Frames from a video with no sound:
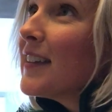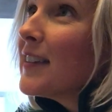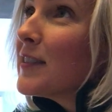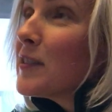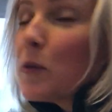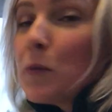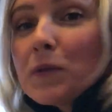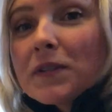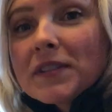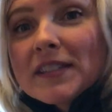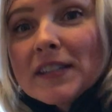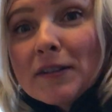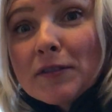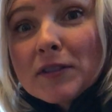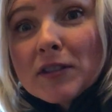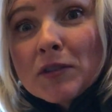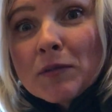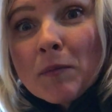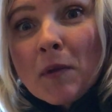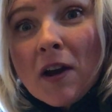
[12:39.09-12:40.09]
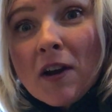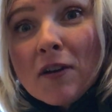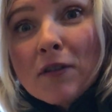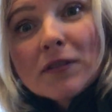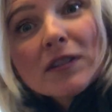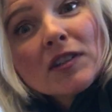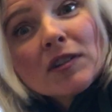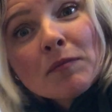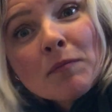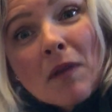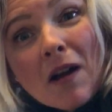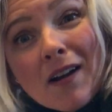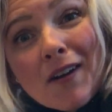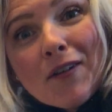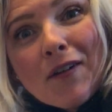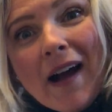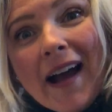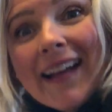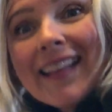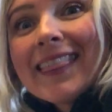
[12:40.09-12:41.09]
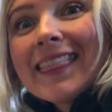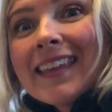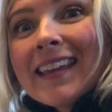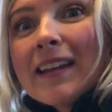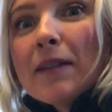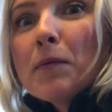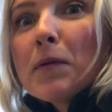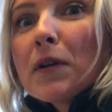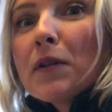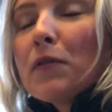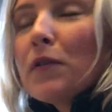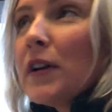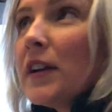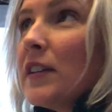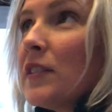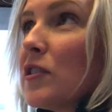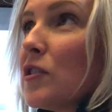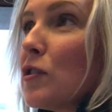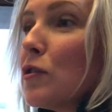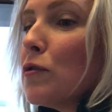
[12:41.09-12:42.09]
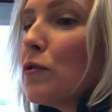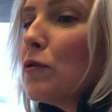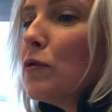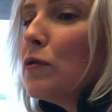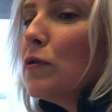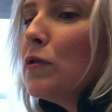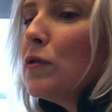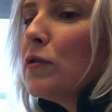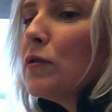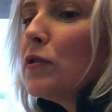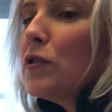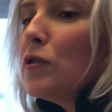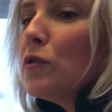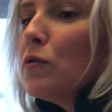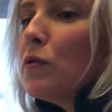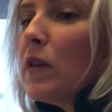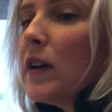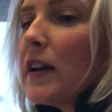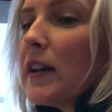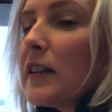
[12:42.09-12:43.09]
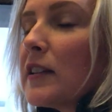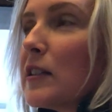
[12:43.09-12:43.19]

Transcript: So we'll see you tomorrow. Tomorrow, I think we're going to do